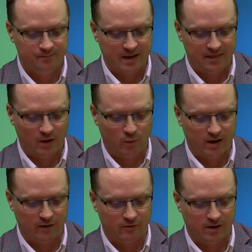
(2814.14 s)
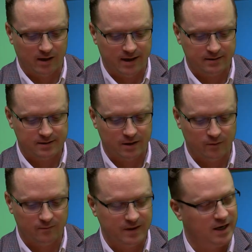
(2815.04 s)
I think we covered a lot,
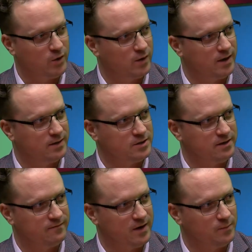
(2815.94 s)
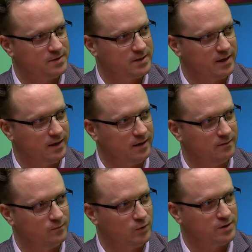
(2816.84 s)
so thank you again, Chief Phelps, and
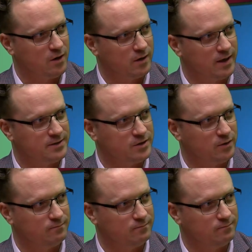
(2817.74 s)
we'll talk again soon.